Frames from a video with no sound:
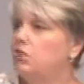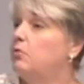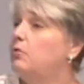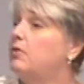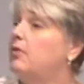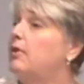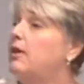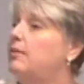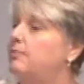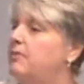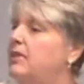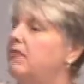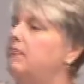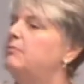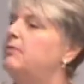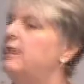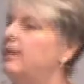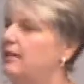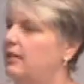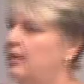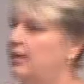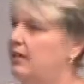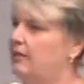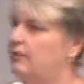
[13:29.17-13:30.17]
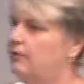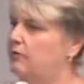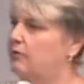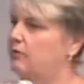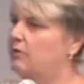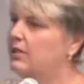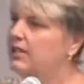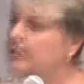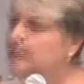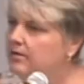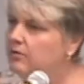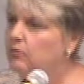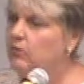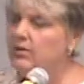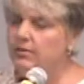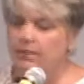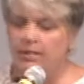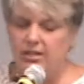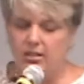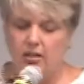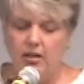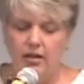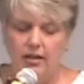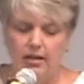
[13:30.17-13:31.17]
So what do I mean by love?
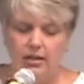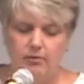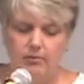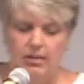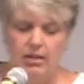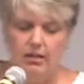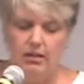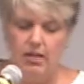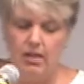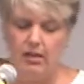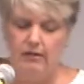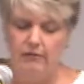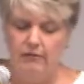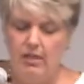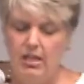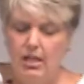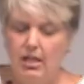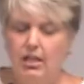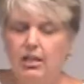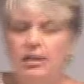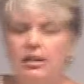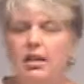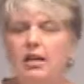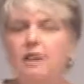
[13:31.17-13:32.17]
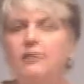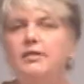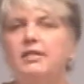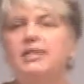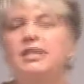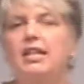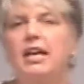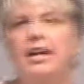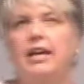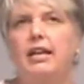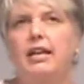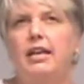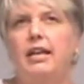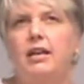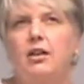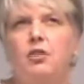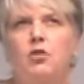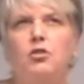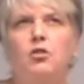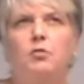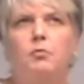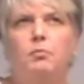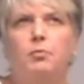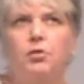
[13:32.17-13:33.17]
What am I talking about love? Love is that
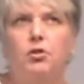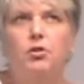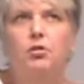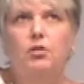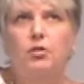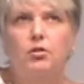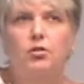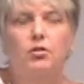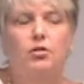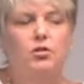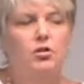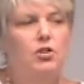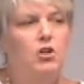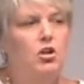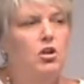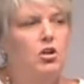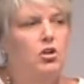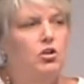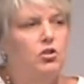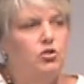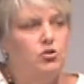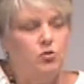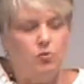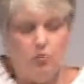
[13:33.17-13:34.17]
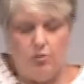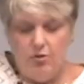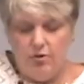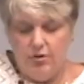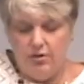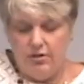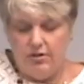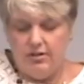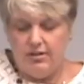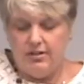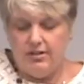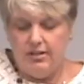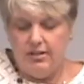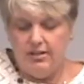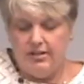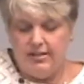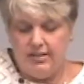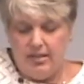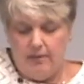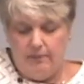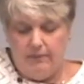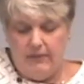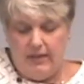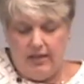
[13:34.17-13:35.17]
inner pull towards
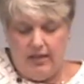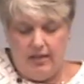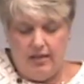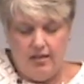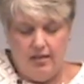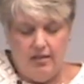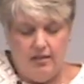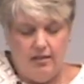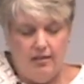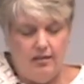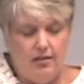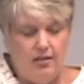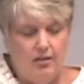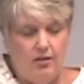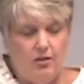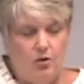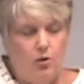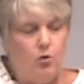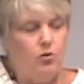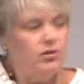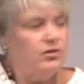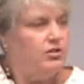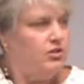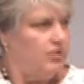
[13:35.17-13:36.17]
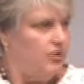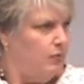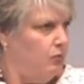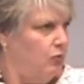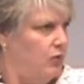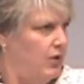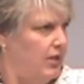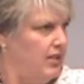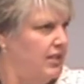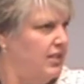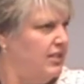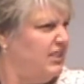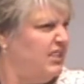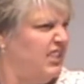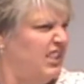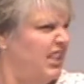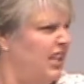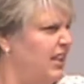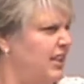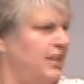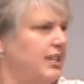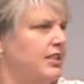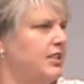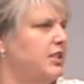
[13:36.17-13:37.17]
something or someone that's
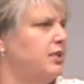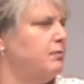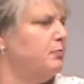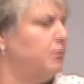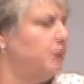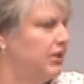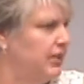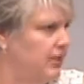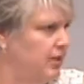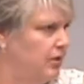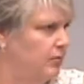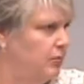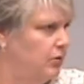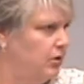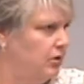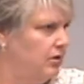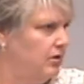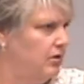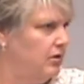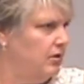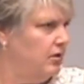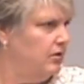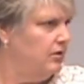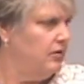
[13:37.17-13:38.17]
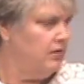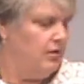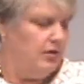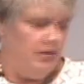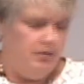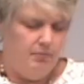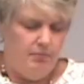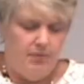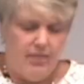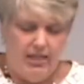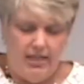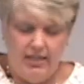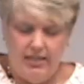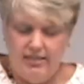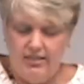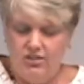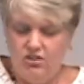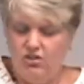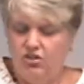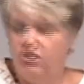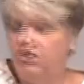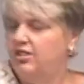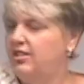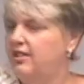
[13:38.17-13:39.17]
inexplicable, but
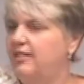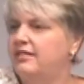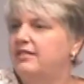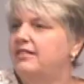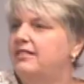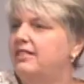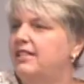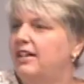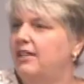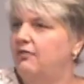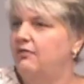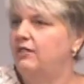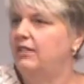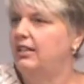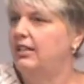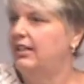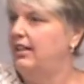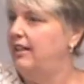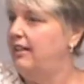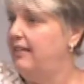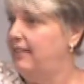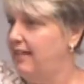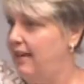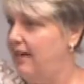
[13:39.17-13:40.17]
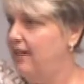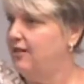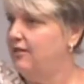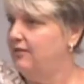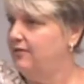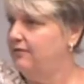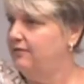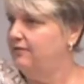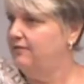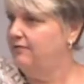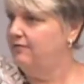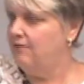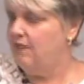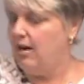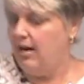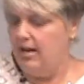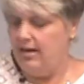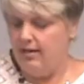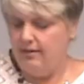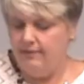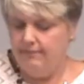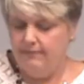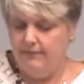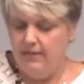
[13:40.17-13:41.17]
it's just definitely there,
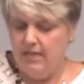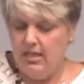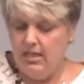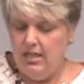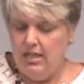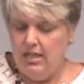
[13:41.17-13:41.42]
right?